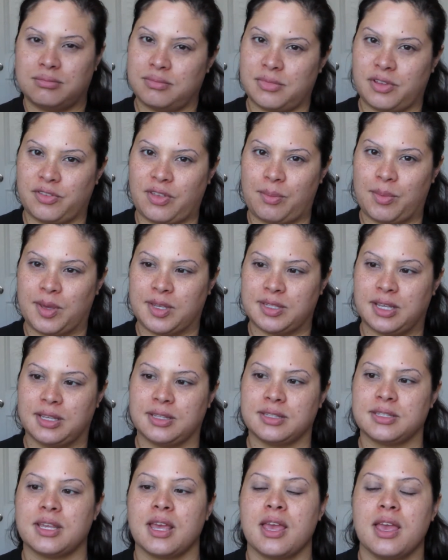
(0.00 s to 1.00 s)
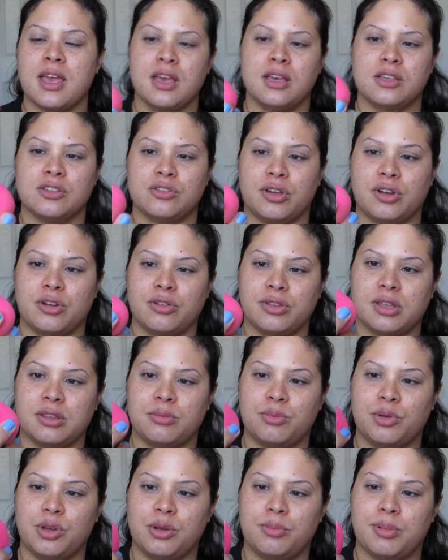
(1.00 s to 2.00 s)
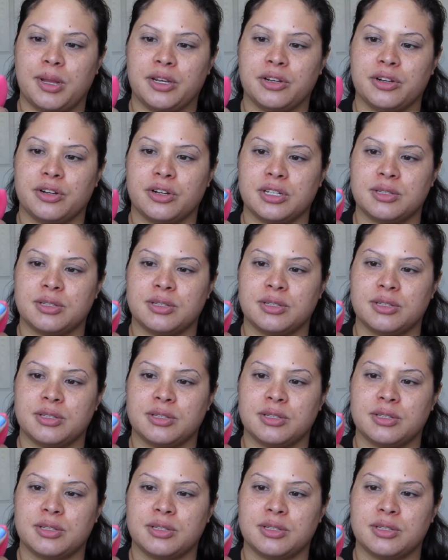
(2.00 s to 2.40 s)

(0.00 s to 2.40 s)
if that makes sense. So I know that the Beauty Blender